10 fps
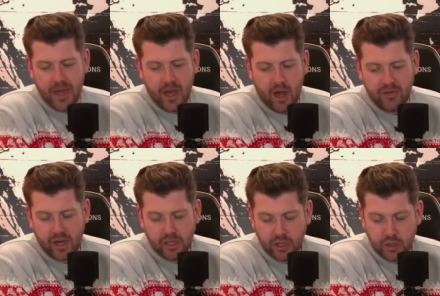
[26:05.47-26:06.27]
of
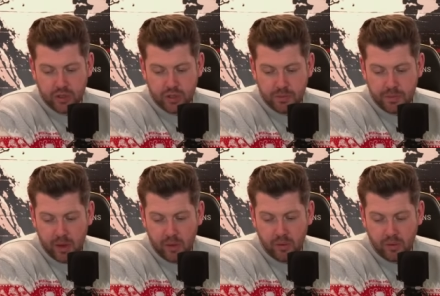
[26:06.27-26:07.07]
our YouTube
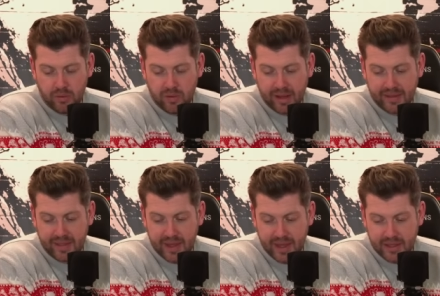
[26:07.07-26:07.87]
poll right
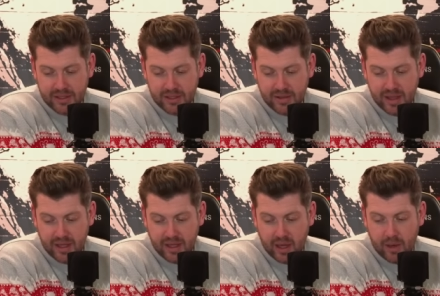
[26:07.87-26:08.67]
there. So there
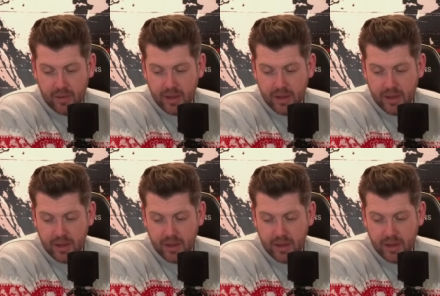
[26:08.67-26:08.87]
you go.